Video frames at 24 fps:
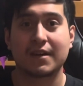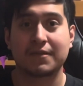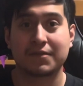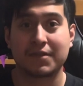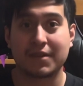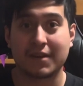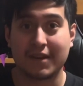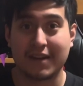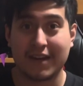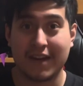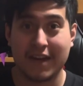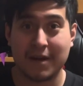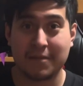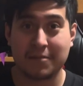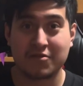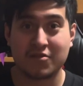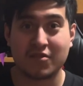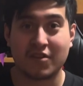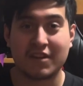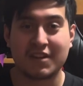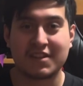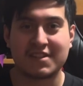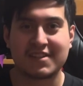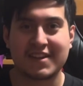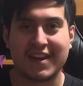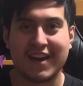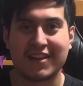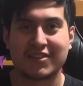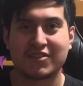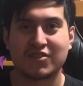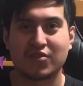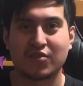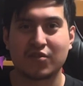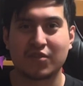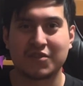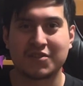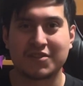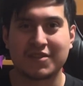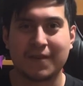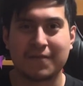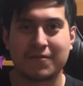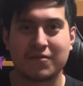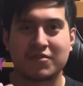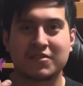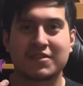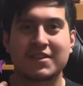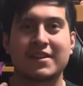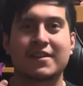if the animatronics catch you, it'll stuff
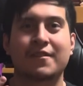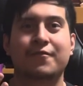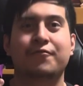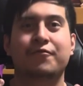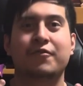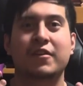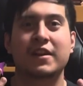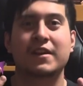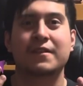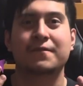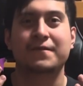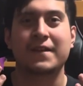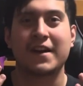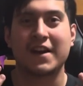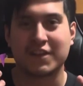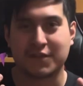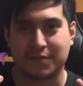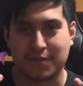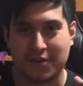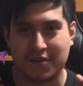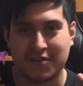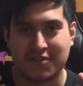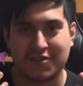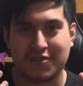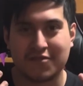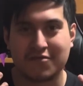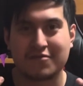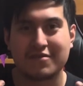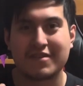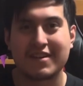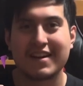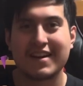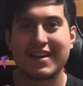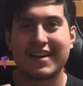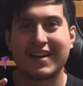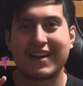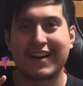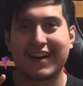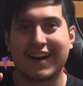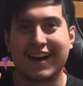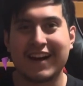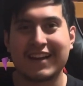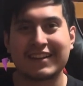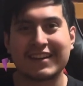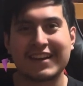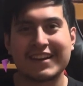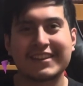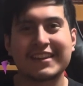you inside a Freddy Fazbear suit.
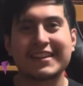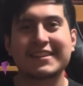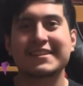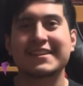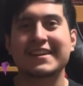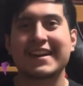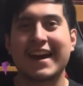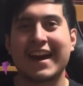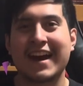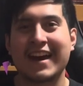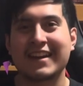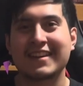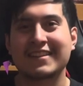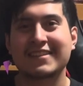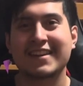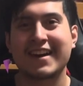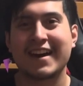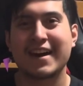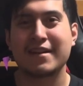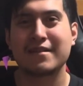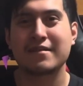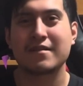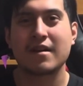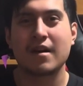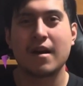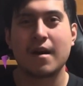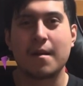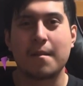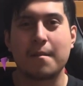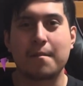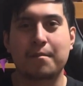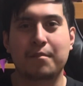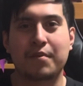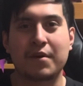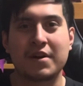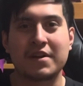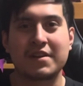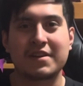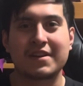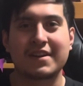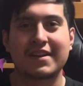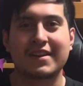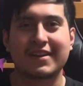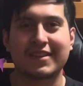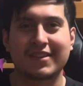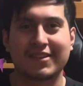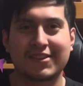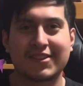I like that they added that, but
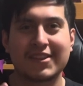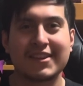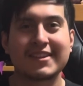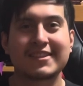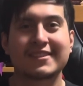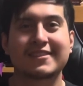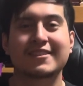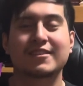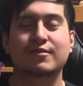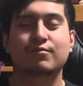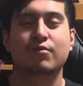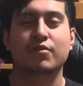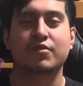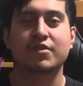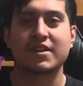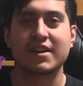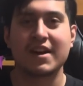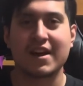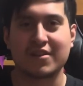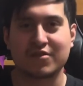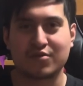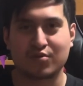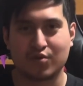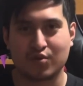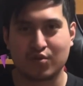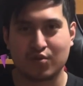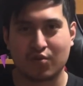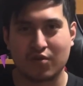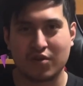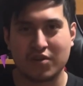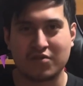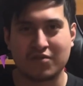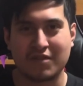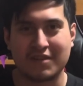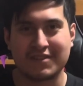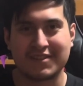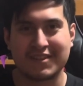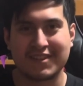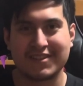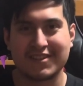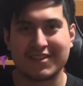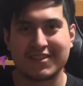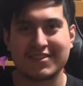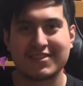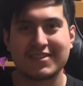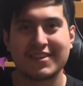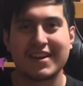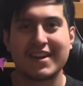this is where the actual story
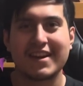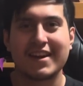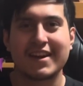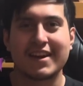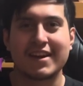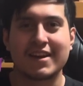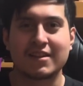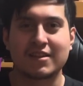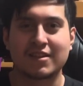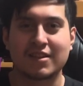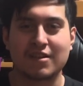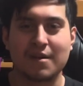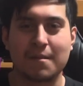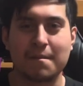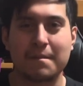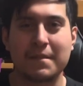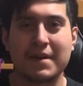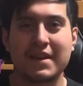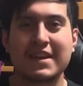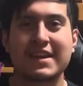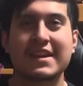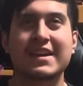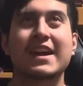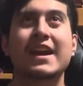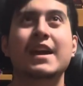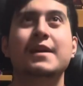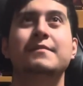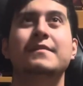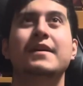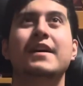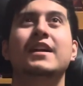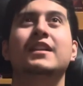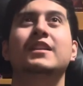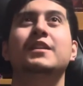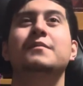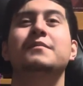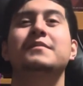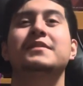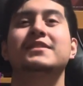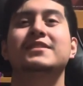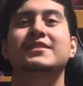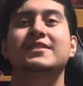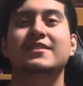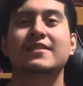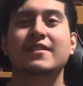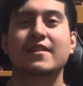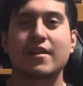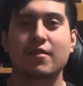transitions into the mini-game
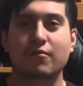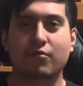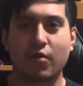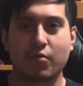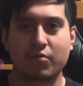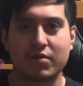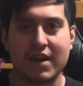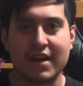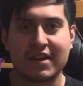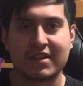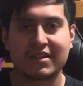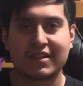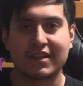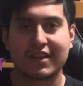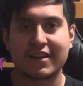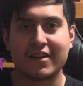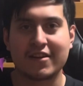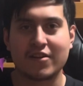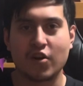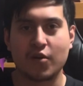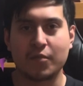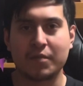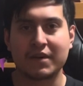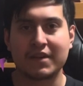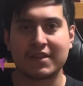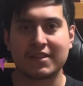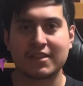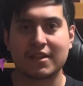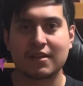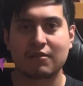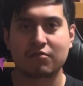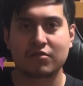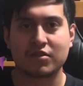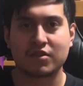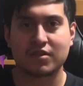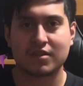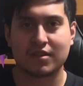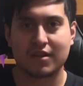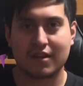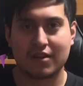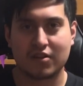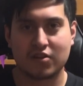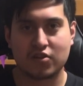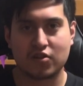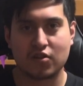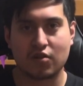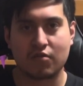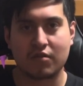elements, where we actually get an opening sequence
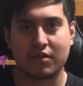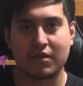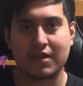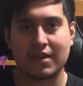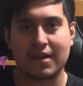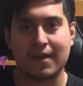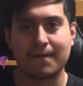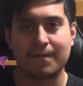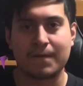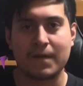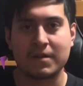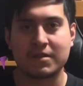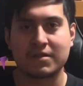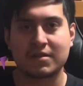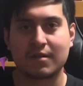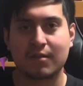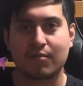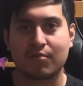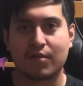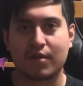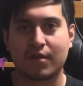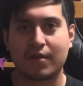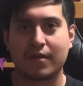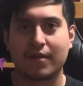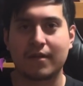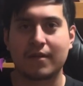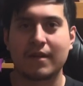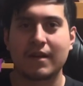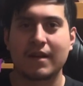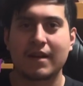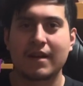showing the events of the